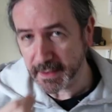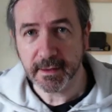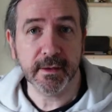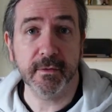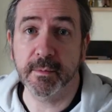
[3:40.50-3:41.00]
that
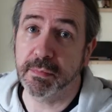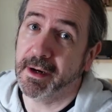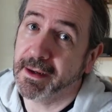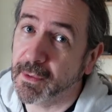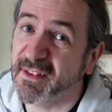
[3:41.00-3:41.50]
didn't just
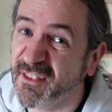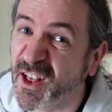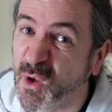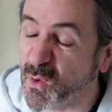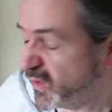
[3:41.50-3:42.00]
break when it
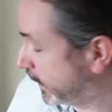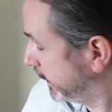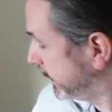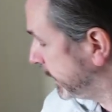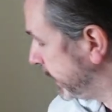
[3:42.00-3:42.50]
fell over.
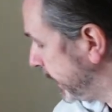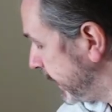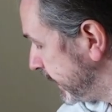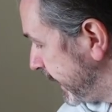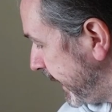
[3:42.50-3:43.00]

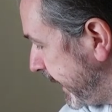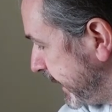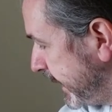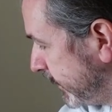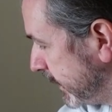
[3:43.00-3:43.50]

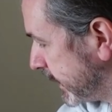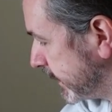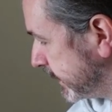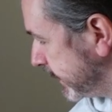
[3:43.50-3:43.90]
And then we look at